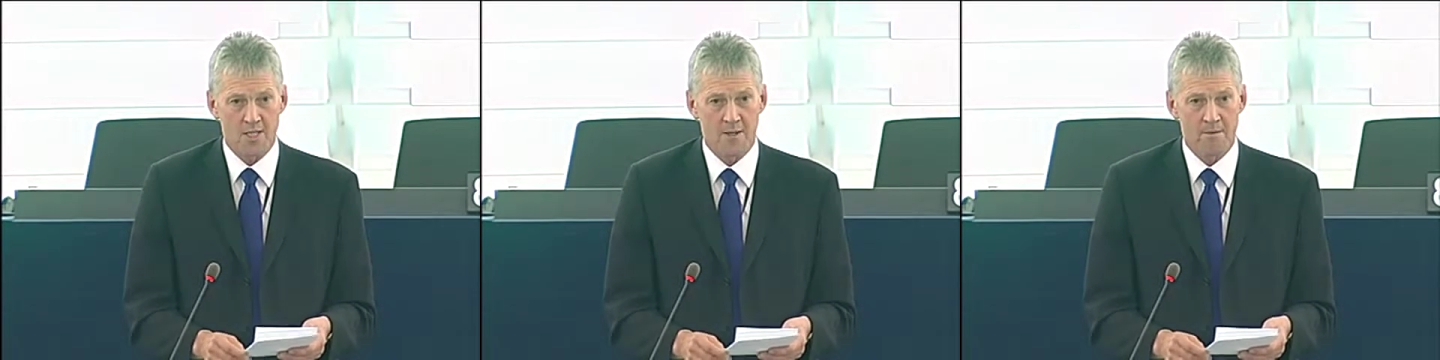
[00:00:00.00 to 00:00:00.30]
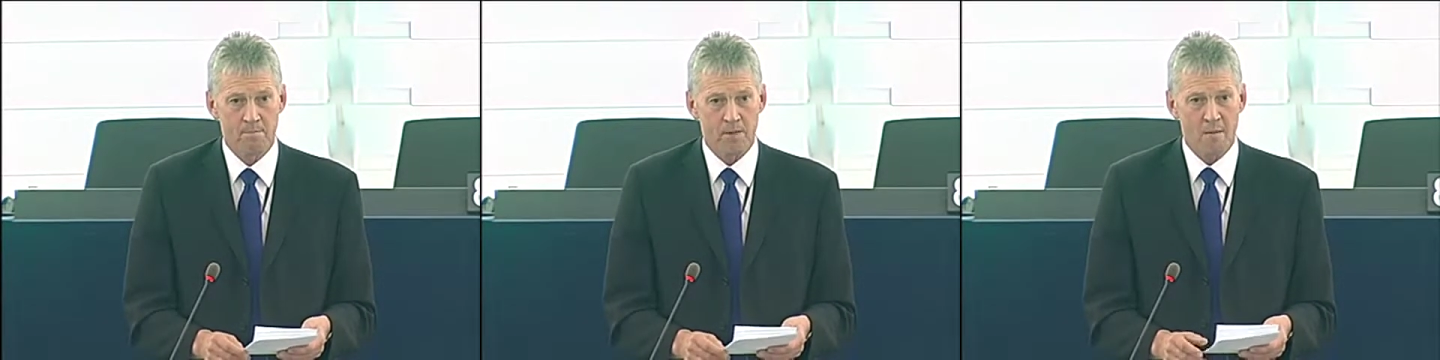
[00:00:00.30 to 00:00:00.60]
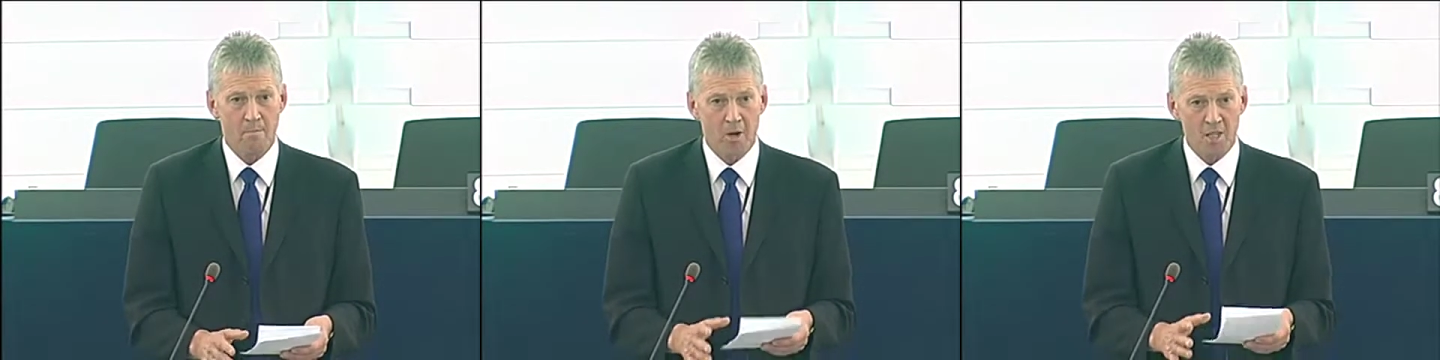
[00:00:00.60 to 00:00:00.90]
It
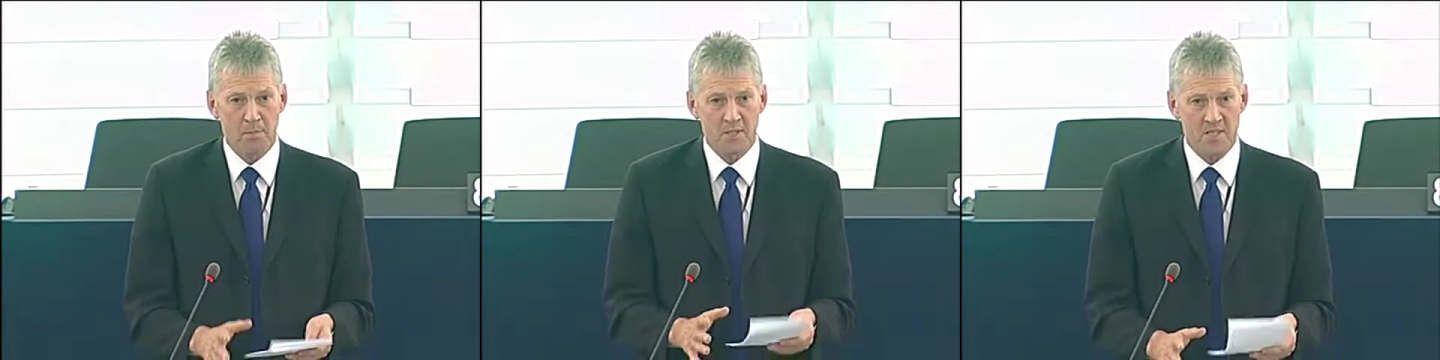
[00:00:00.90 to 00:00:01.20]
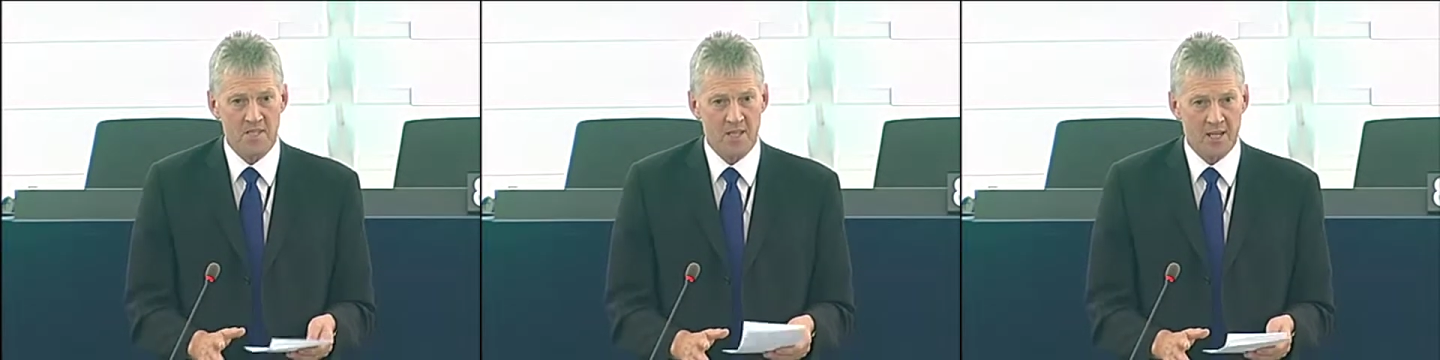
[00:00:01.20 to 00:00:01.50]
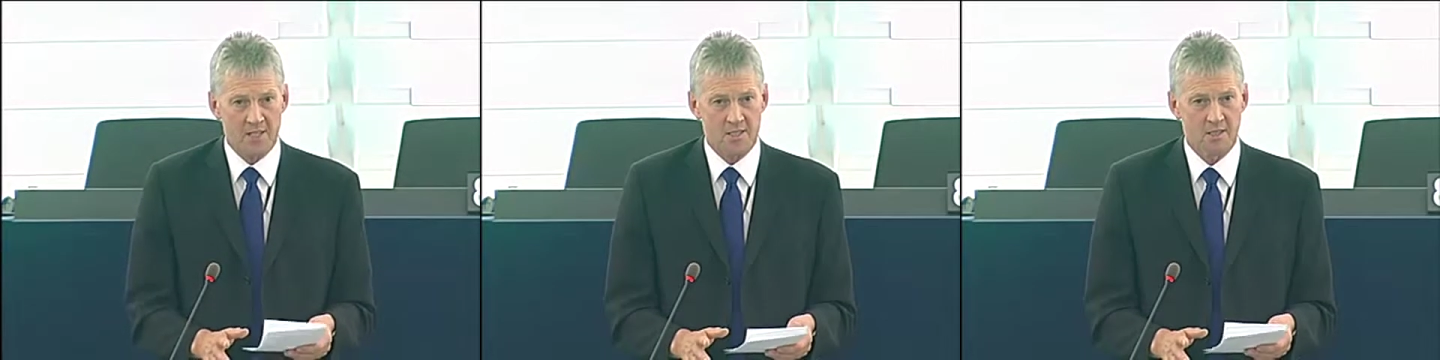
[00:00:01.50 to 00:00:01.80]
must be distinct,
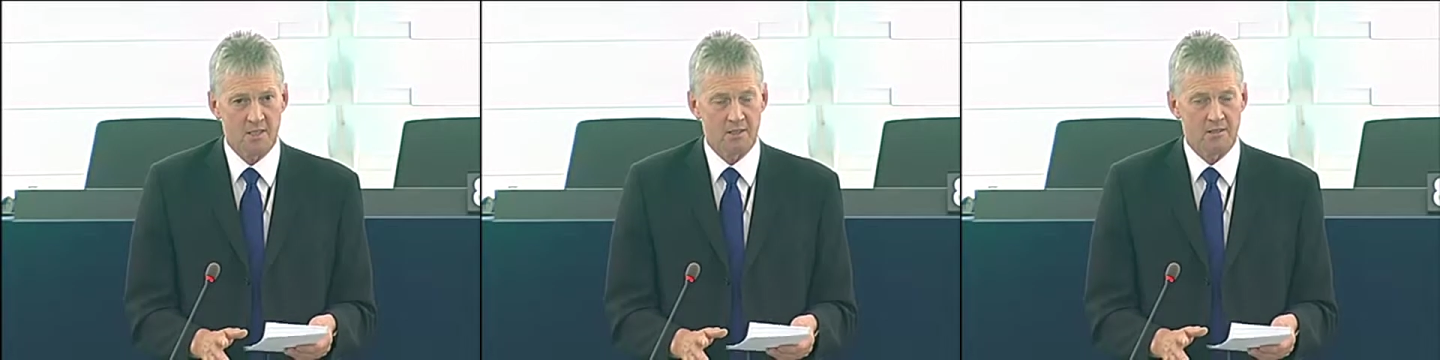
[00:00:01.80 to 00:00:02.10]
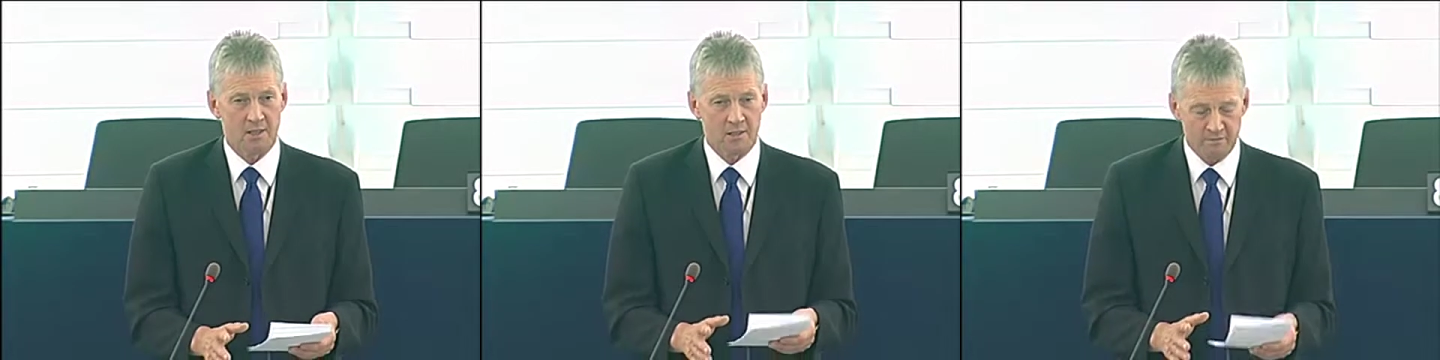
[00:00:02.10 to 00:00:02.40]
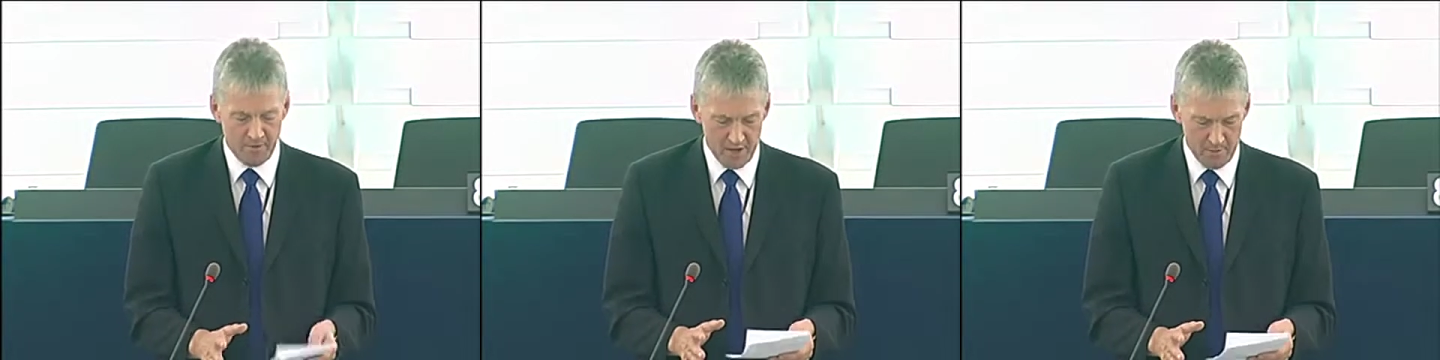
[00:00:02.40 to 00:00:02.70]
the
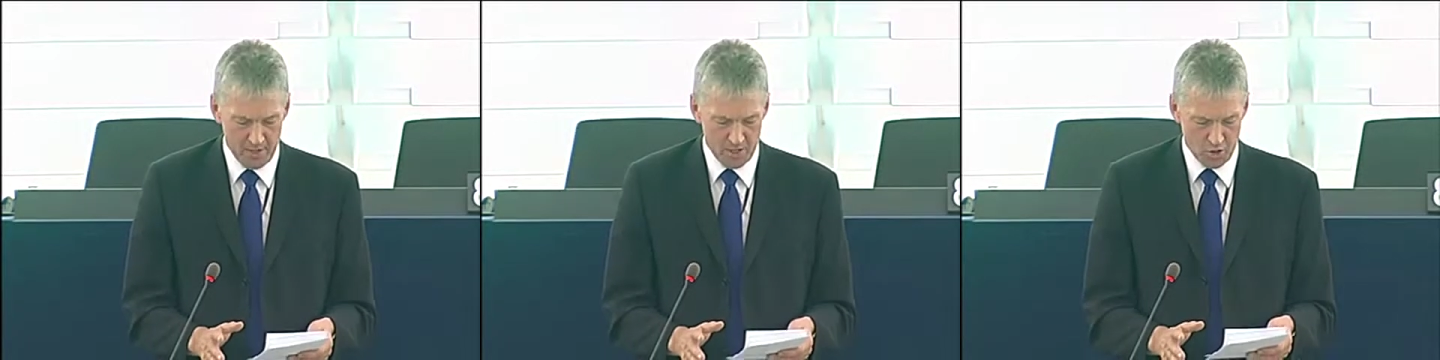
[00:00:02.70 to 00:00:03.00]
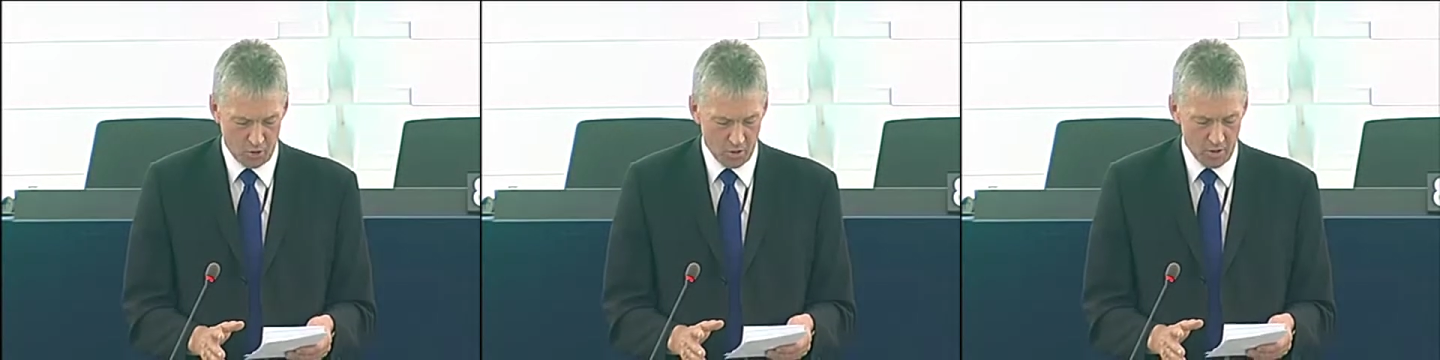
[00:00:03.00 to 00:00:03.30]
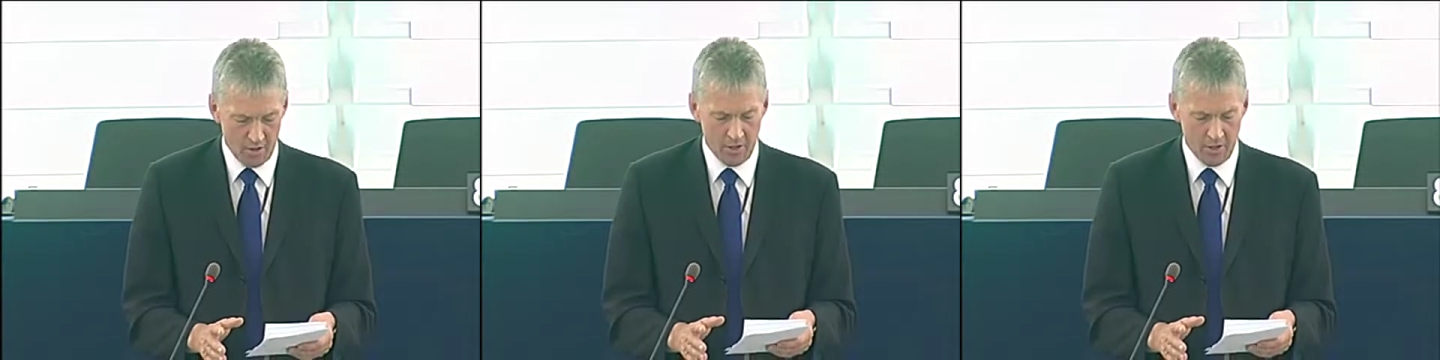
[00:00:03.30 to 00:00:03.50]
environmental uh,